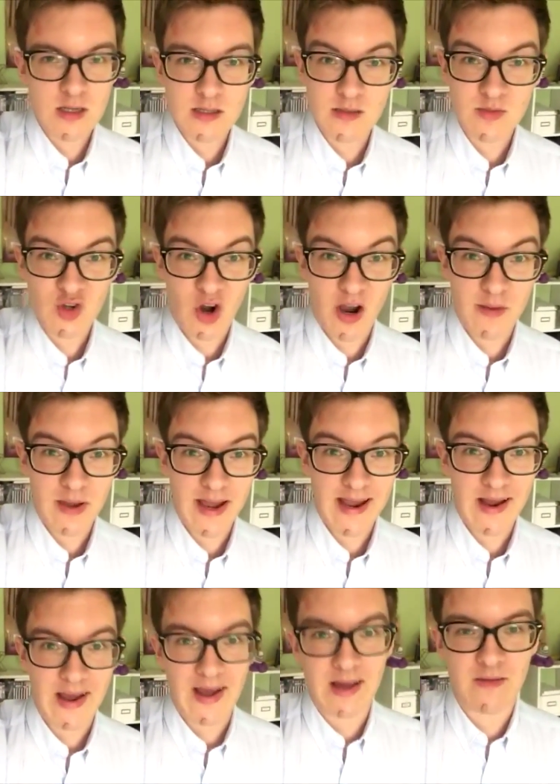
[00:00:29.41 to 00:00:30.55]

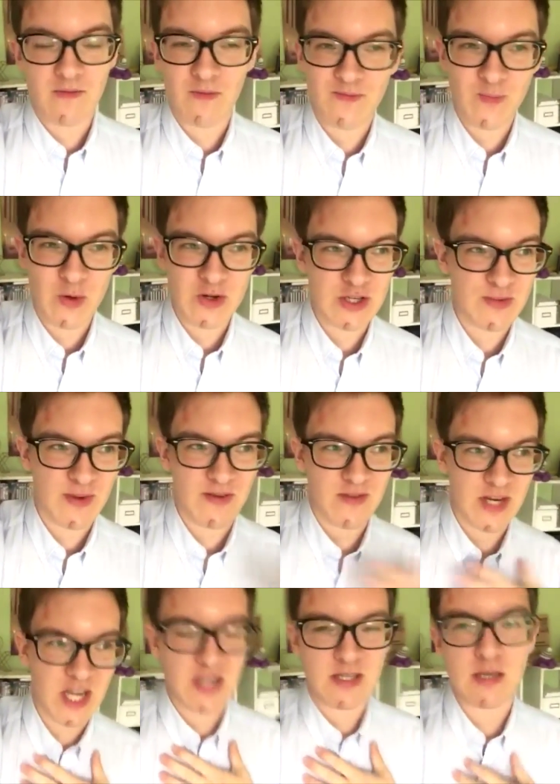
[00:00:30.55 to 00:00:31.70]
subscribing and watching my
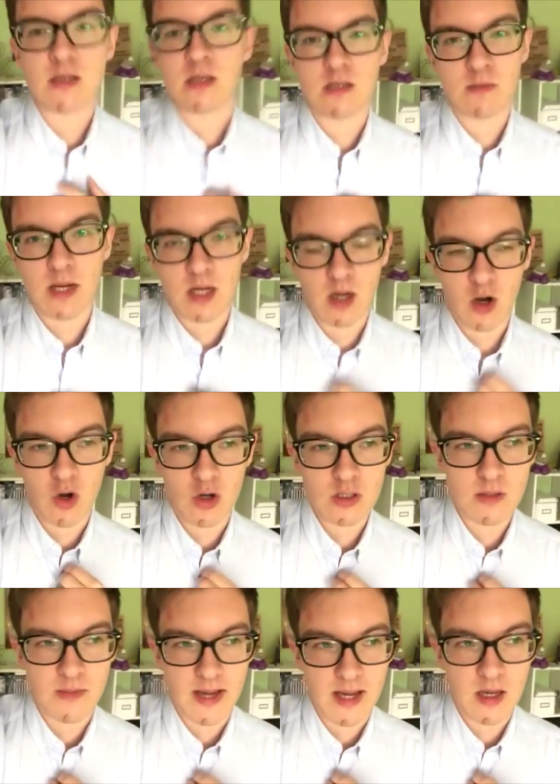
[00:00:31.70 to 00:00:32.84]
videos. It does mean a lot
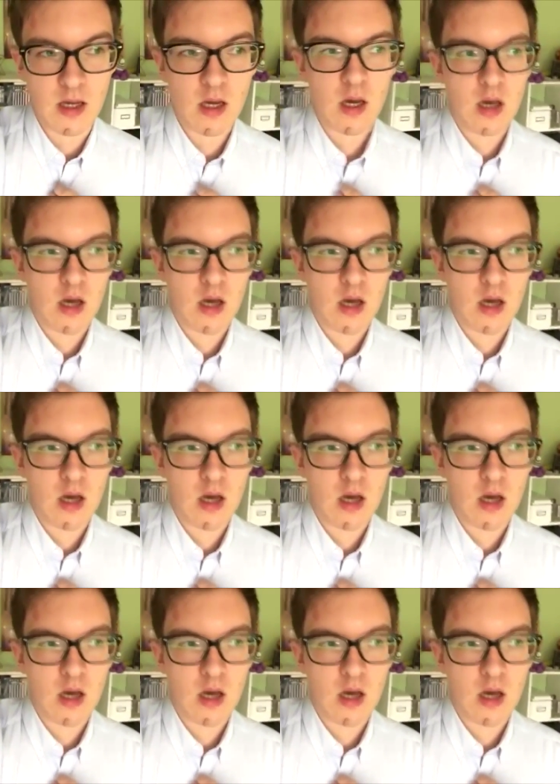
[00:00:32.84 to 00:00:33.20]
to me